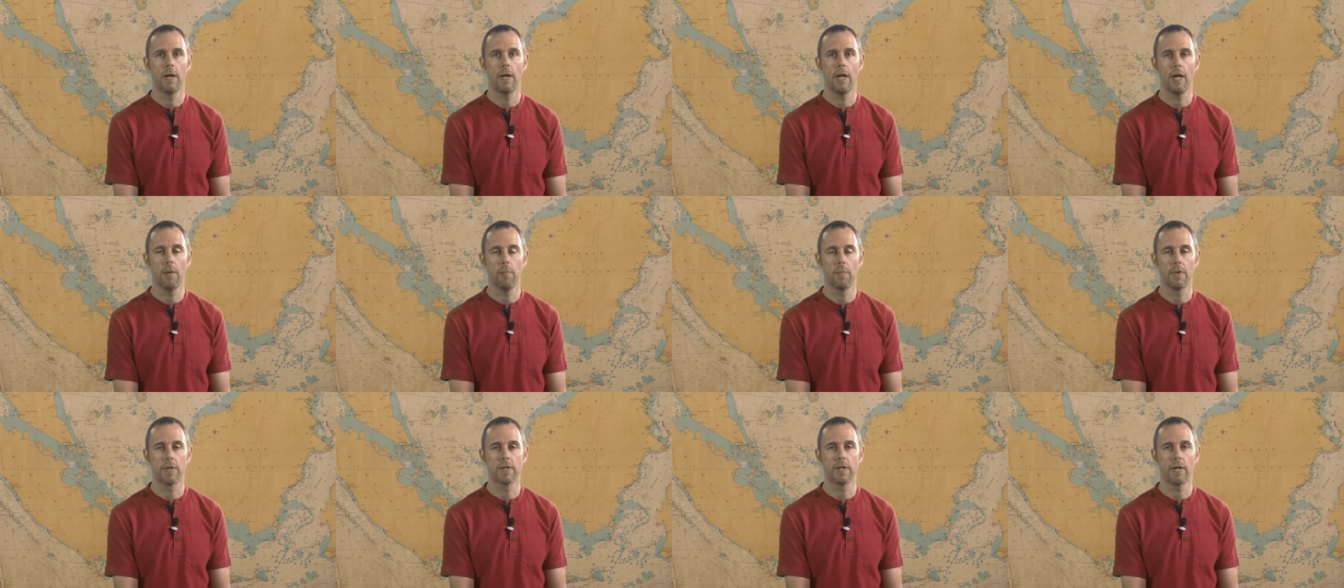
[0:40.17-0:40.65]

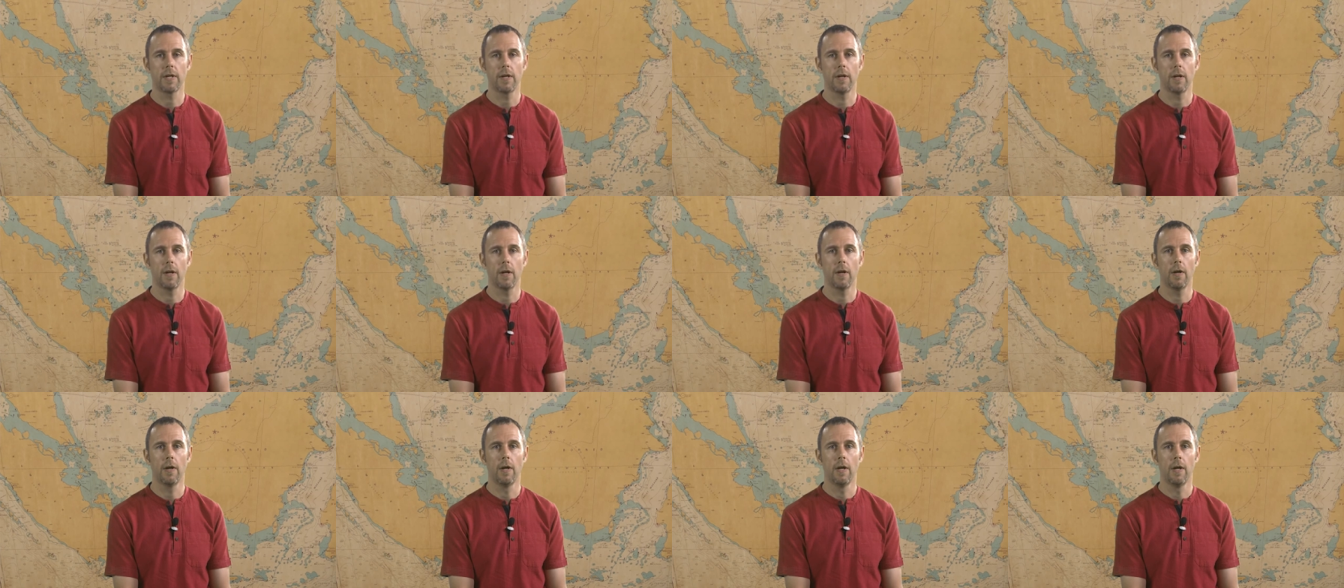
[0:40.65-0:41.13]
in
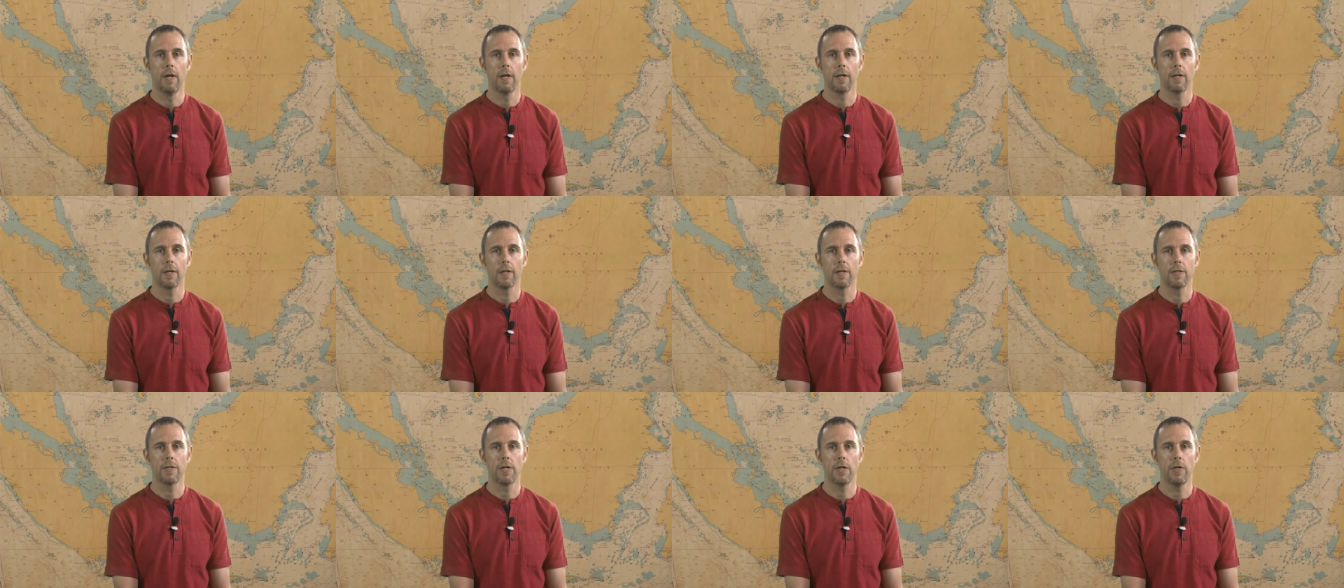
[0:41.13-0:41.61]
particular,
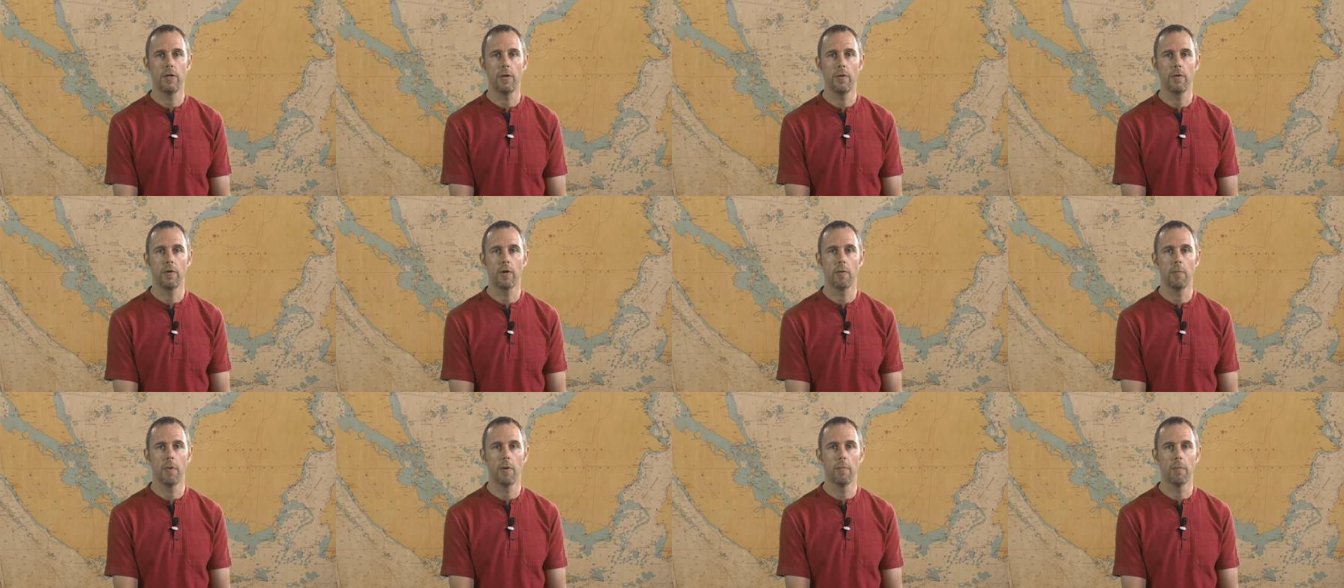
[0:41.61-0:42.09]
continued
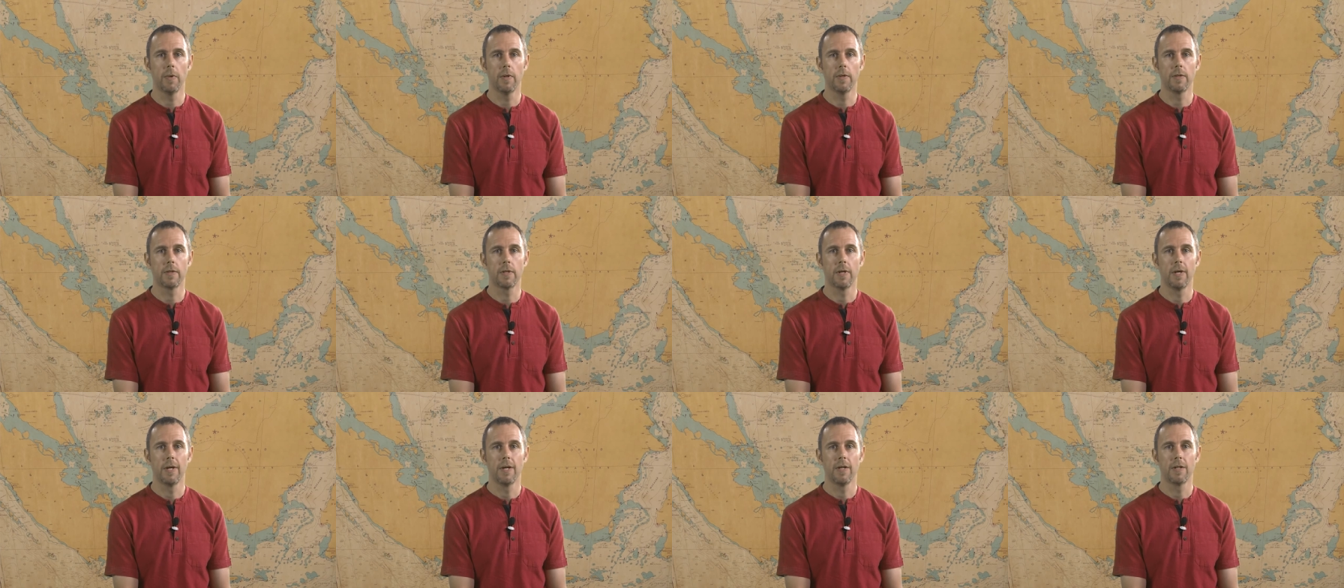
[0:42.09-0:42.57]

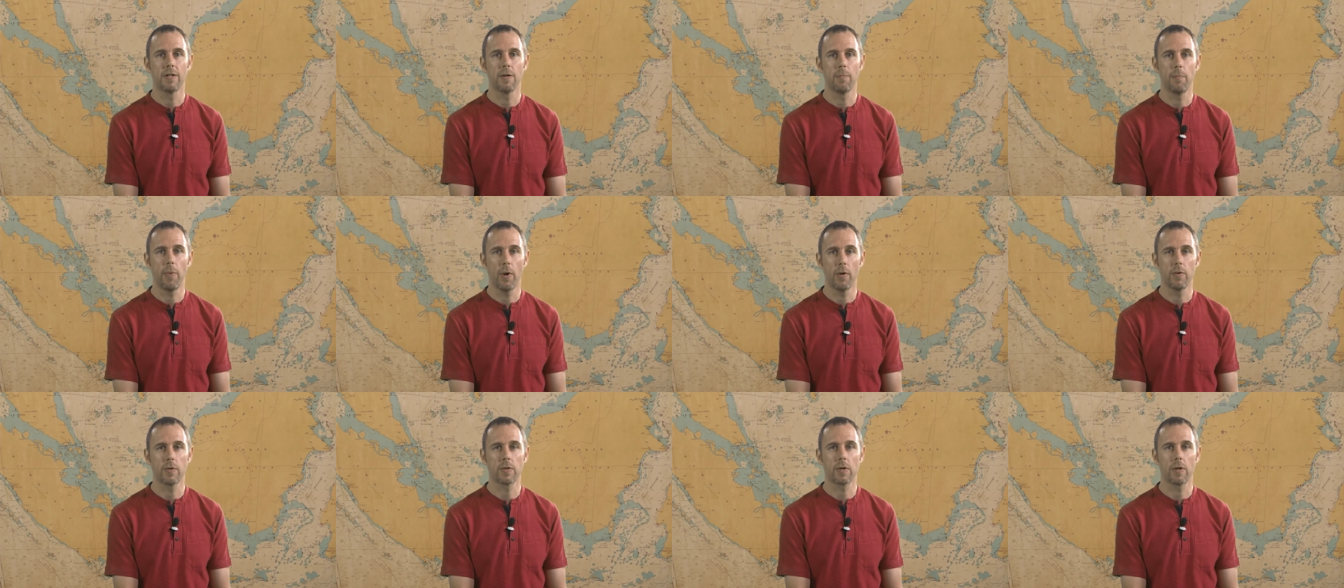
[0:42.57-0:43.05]
commitment to
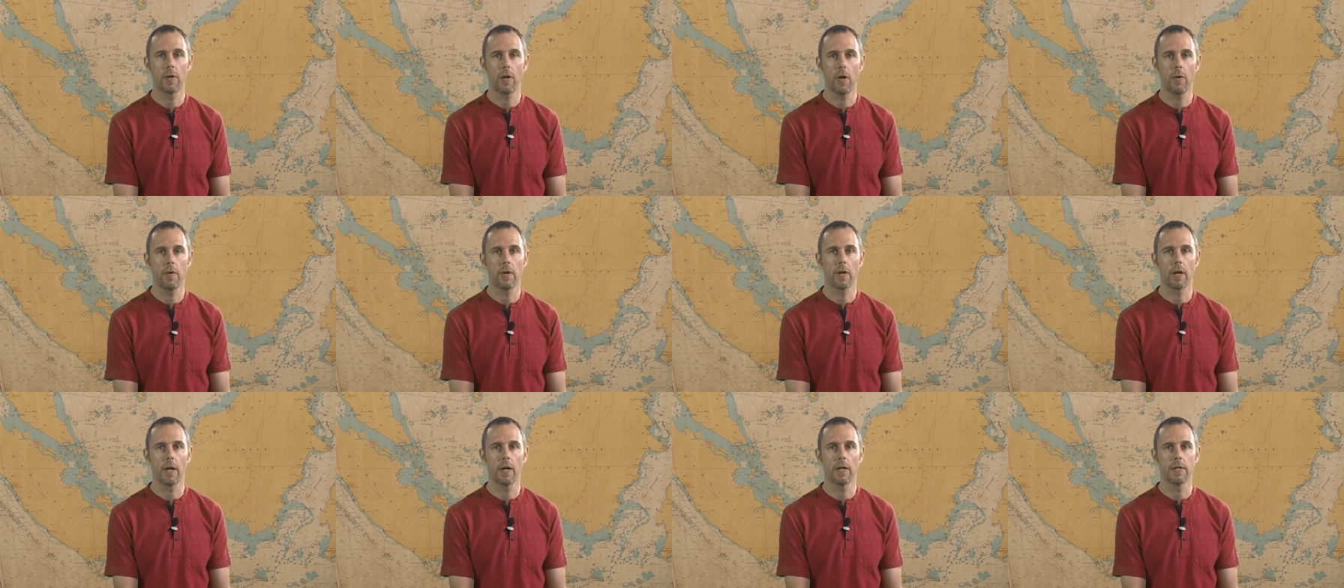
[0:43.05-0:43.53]

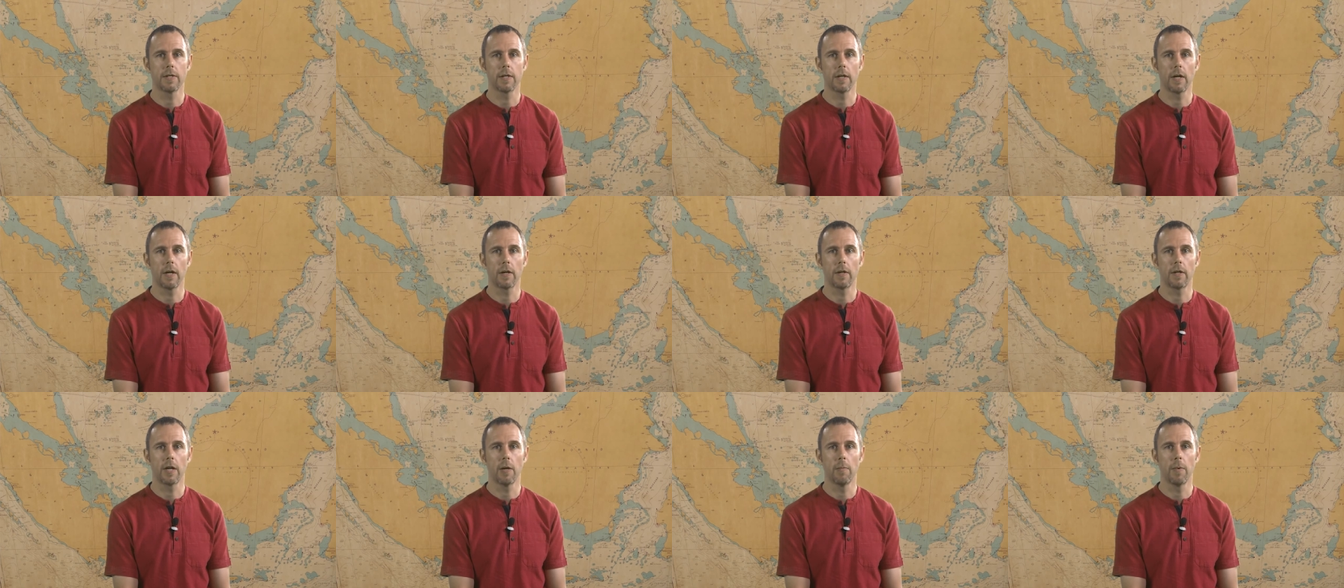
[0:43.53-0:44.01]
post-colonializing
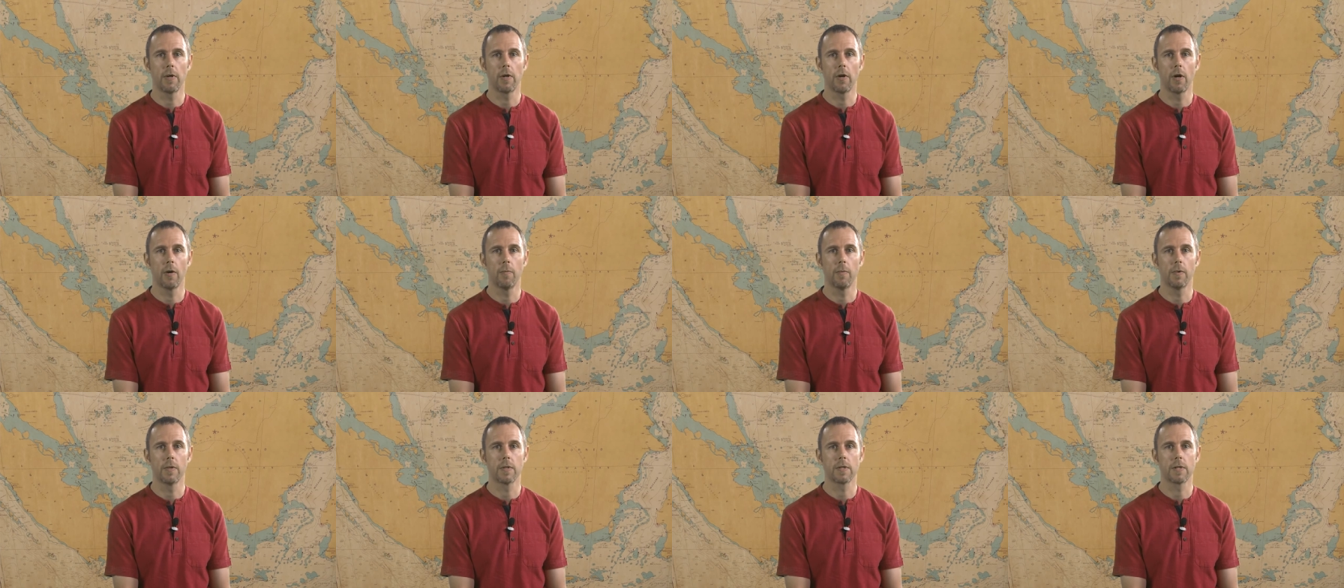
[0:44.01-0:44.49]
academic
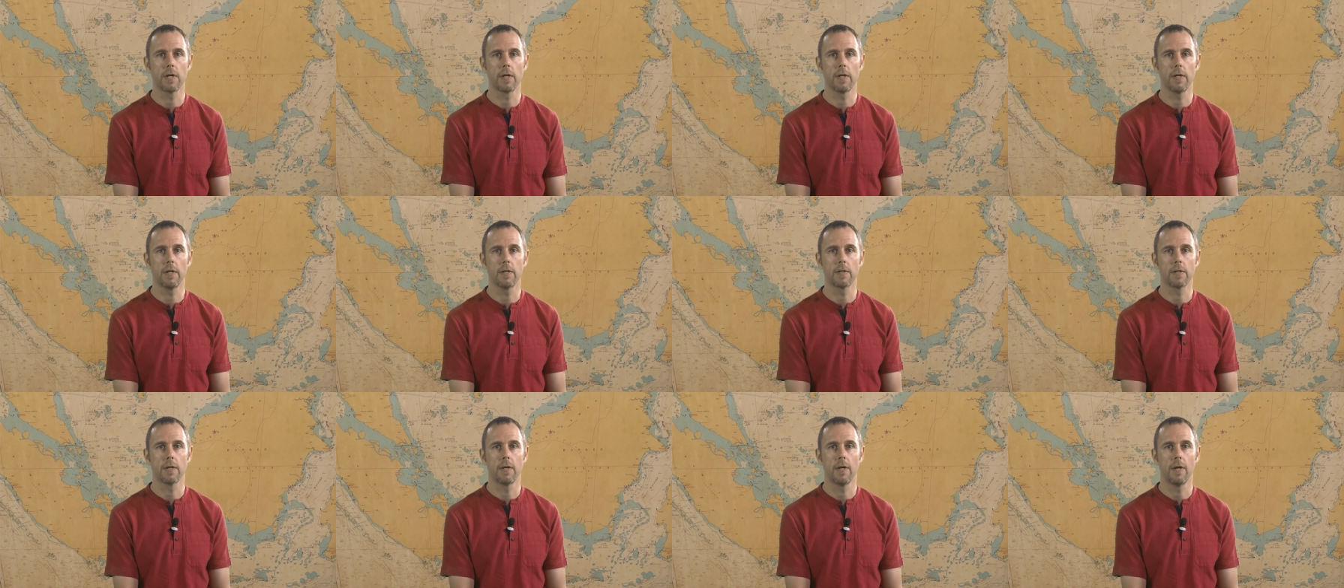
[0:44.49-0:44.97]
urban
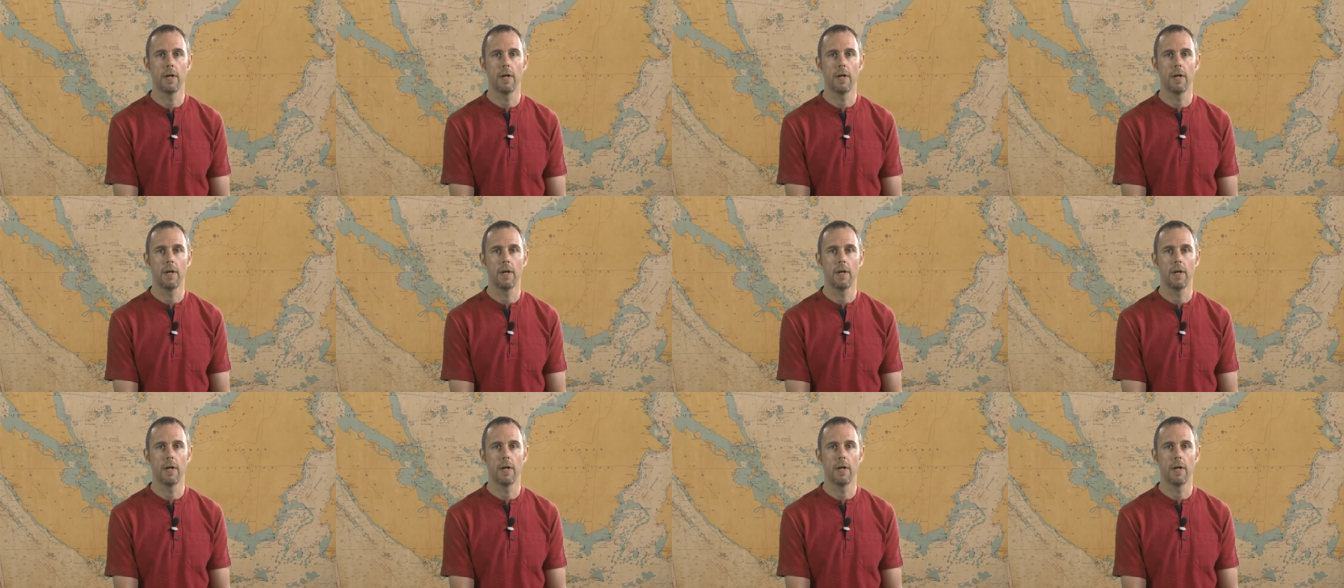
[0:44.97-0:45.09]
studies,